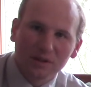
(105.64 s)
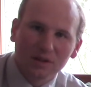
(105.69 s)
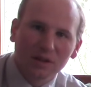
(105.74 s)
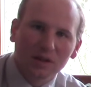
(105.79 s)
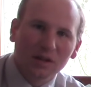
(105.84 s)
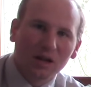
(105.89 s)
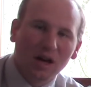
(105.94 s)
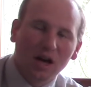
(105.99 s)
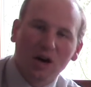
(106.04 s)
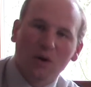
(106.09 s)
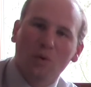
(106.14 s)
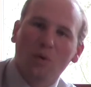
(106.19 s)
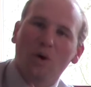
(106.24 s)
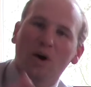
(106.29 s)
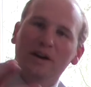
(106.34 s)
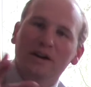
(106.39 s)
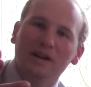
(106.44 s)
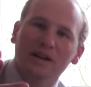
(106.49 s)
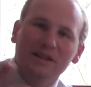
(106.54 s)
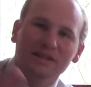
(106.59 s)

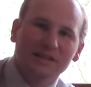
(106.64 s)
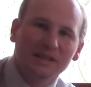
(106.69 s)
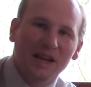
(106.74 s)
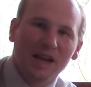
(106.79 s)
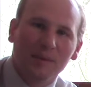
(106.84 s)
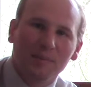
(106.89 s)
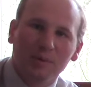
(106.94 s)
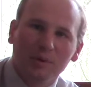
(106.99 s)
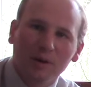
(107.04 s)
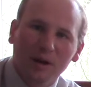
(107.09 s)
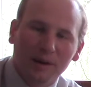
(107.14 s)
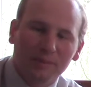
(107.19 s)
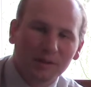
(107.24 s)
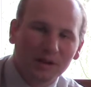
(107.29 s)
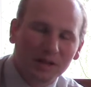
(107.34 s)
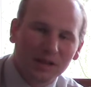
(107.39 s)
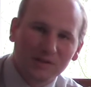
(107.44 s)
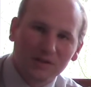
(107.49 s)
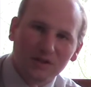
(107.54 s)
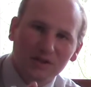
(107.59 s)
One example, I'm
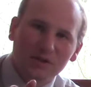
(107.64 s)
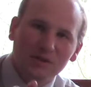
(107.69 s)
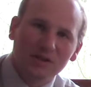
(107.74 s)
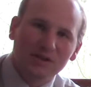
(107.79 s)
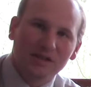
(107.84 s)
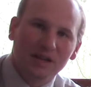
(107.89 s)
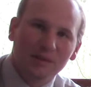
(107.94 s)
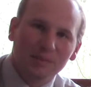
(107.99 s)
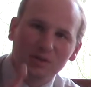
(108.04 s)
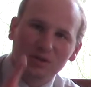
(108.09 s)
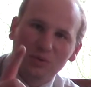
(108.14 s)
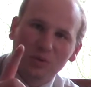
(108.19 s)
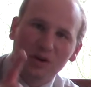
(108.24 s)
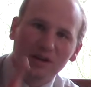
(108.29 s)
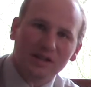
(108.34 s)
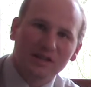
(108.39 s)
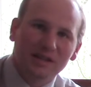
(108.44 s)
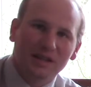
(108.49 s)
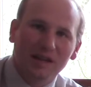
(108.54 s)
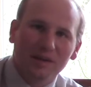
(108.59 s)
going to give you 2 examples. One
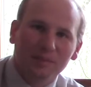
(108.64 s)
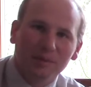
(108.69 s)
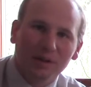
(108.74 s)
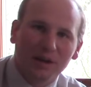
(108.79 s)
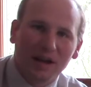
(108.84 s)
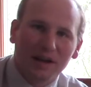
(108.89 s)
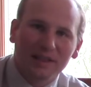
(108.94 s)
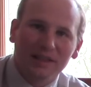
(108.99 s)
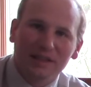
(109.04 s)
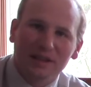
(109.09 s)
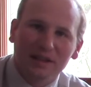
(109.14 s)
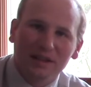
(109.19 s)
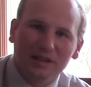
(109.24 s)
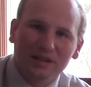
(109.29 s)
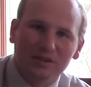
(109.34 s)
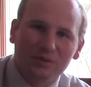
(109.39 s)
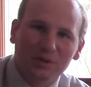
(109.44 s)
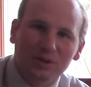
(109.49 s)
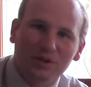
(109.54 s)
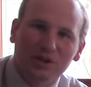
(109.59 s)
example I think
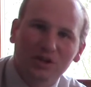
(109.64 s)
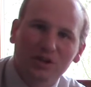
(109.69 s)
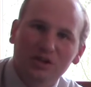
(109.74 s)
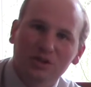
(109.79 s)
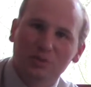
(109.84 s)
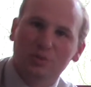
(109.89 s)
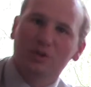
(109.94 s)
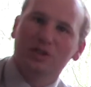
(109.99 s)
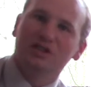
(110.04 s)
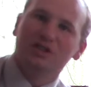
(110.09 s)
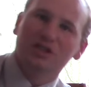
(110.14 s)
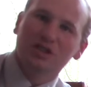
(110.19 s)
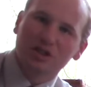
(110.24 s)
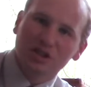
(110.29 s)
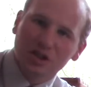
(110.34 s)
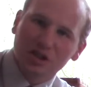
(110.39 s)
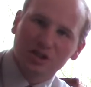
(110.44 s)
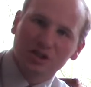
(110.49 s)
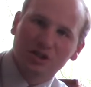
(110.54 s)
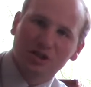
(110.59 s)
is really good is Winston
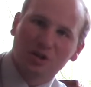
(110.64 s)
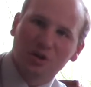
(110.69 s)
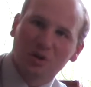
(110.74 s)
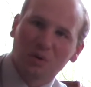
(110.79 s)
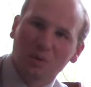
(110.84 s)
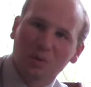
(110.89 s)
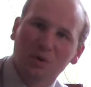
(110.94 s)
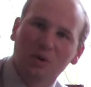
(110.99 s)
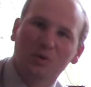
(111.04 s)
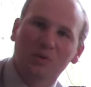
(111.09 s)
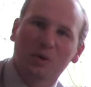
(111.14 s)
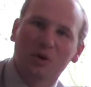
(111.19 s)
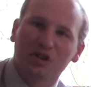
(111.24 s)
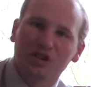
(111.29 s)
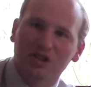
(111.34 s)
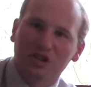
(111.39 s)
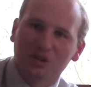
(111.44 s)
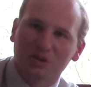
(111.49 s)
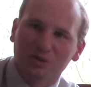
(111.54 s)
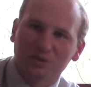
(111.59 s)
Churchill, World War
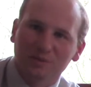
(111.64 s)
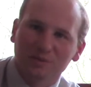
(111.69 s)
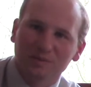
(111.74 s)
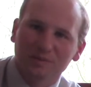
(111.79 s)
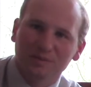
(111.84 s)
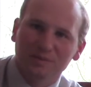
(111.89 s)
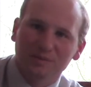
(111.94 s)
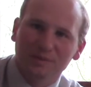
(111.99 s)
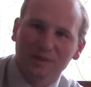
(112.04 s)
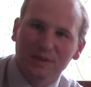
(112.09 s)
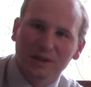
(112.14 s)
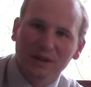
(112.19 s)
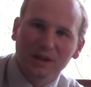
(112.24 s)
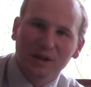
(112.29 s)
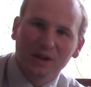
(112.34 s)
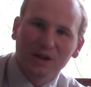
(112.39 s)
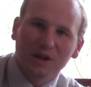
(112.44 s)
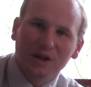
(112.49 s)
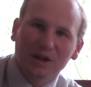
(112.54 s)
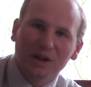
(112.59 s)
II.
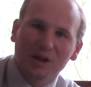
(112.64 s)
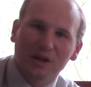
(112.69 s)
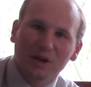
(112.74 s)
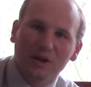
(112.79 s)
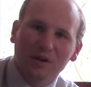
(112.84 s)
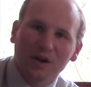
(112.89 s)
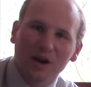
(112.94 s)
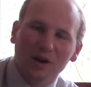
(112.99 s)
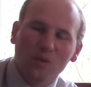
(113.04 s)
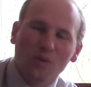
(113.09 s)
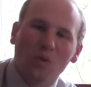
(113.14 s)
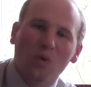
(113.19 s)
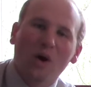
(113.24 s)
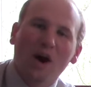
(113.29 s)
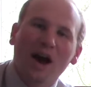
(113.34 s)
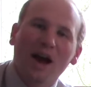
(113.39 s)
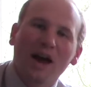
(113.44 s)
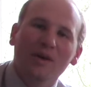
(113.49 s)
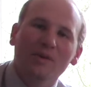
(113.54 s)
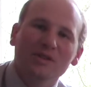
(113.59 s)
Right?
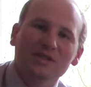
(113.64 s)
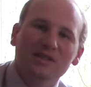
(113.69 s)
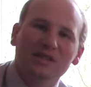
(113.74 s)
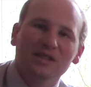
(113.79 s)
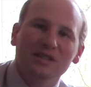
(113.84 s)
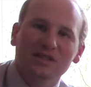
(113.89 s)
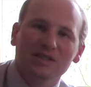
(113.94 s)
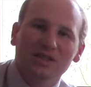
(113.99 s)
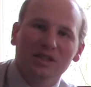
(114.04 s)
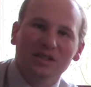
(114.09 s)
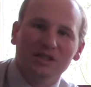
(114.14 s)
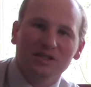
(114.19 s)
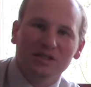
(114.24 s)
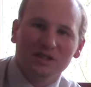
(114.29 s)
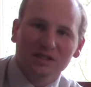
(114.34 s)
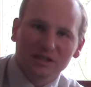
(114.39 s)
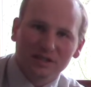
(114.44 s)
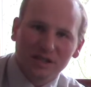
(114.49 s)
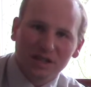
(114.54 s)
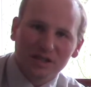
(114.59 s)
Why was he such
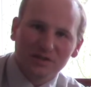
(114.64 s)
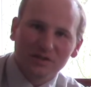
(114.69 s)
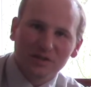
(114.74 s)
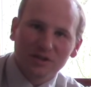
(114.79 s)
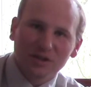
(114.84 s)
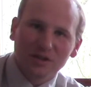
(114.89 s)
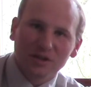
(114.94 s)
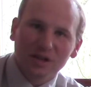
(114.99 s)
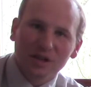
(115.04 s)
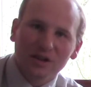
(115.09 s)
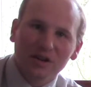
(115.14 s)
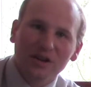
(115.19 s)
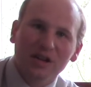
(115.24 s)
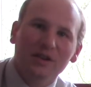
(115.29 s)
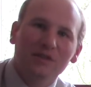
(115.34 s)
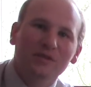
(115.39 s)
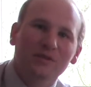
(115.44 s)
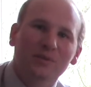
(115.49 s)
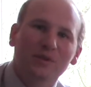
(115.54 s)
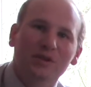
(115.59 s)
successful a leader?
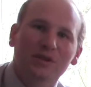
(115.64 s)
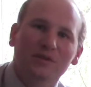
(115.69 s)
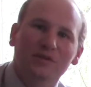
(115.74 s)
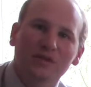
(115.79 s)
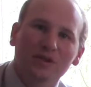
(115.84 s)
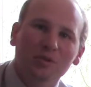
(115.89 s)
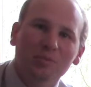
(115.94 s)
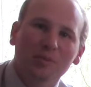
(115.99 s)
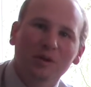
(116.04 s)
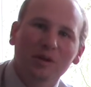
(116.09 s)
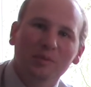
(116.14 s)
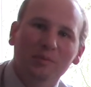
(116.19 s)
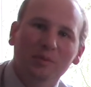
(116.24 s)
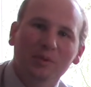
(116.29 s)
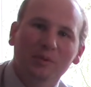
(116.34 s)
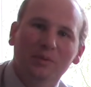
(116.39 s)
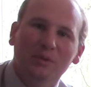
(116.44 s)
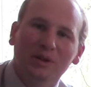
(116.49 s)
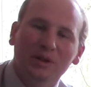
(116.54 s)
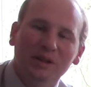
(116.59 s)
He was one of the few
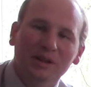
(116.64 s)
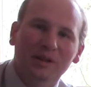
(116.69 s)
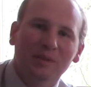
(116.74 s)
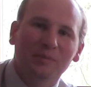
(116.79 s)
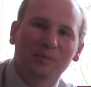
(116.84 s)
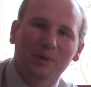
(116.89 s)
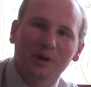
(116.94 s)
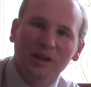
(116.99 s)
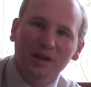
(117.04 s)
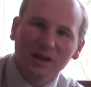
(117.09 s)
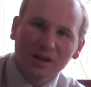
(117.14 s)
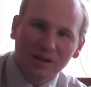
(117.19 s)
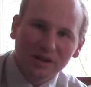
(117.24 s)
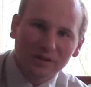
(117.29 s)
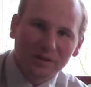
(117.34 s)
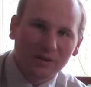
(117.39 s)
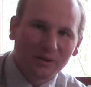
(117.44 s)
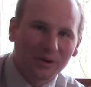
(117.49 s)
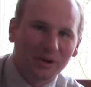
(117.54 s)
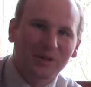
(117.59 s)
people really in
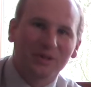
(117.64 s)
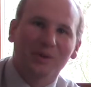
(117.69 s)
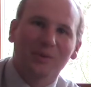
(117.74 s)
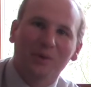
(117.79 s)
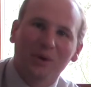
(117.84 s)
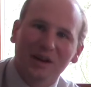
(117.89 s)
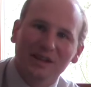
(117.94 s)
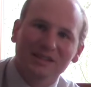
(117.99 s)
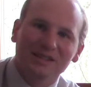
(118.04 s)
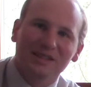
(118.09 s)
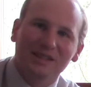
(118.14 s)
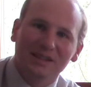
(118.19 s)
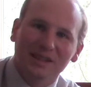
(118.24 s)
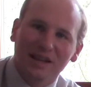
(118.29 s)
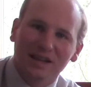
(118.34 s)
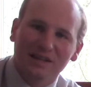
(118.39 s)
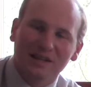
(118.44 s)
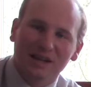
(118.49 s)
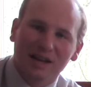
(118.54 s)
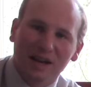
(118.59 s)
Britain or in the West at
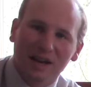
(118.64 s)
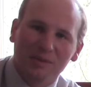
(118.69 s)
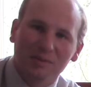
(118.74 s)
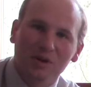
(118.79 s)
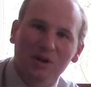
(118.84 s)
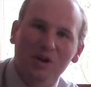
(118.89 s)
that time